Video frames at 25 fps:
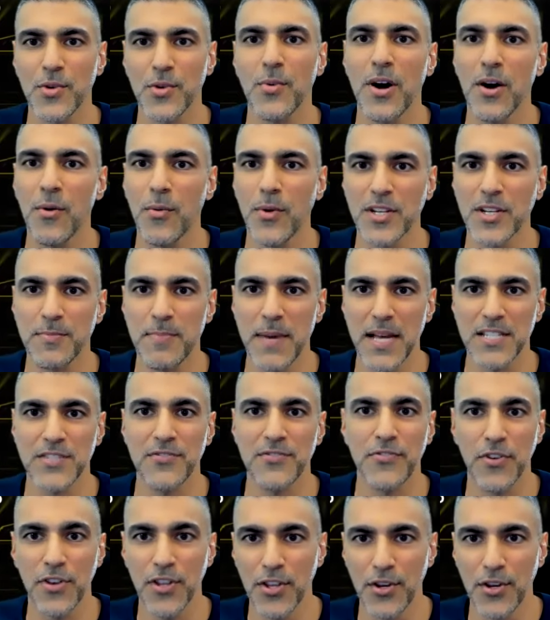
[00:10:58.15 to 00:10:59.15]
want what's best
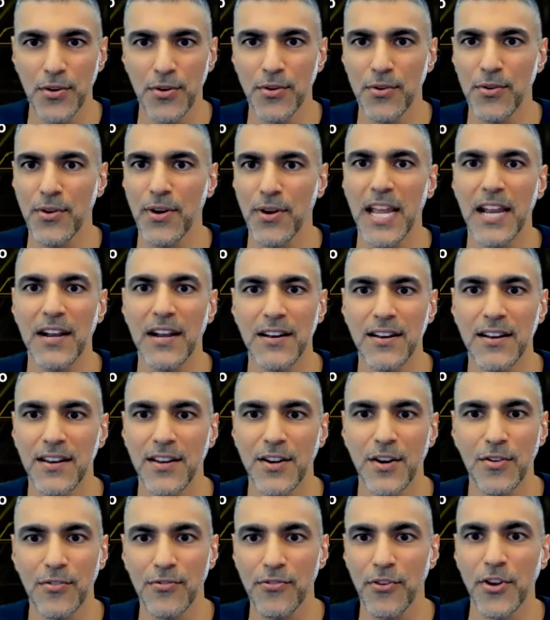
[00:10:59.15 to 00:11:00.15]
for you and,
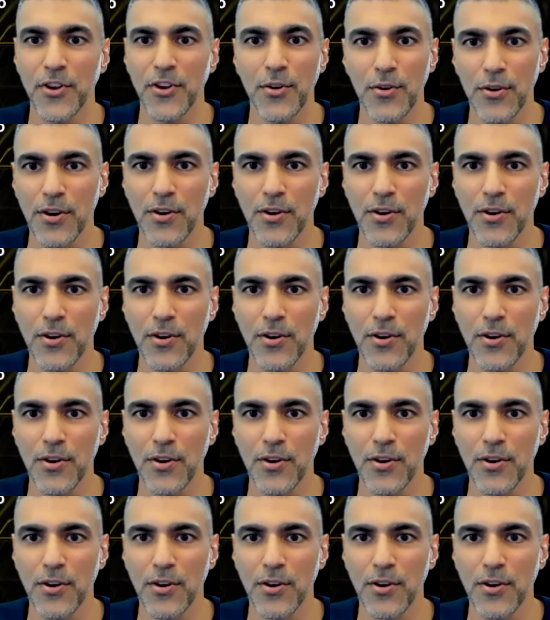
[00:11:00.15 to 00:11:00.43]
you know, for your